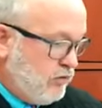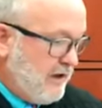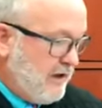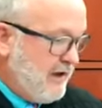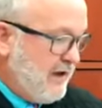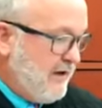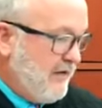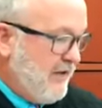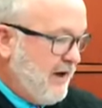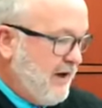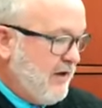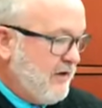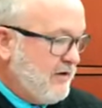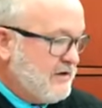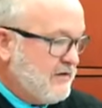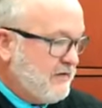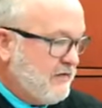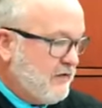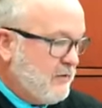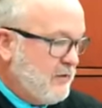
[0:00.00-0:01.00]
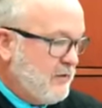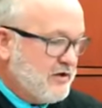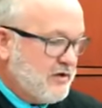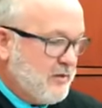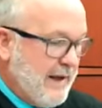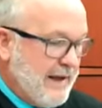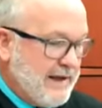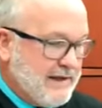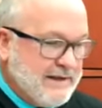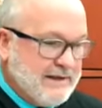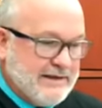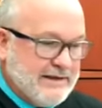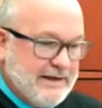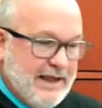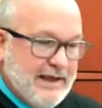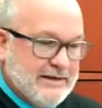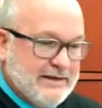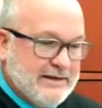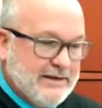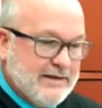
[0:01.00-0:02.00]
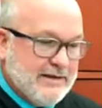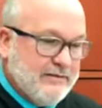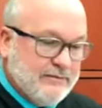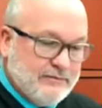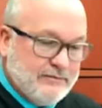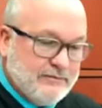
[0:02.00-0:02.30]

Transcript: Anything else for Mr. Massey's case?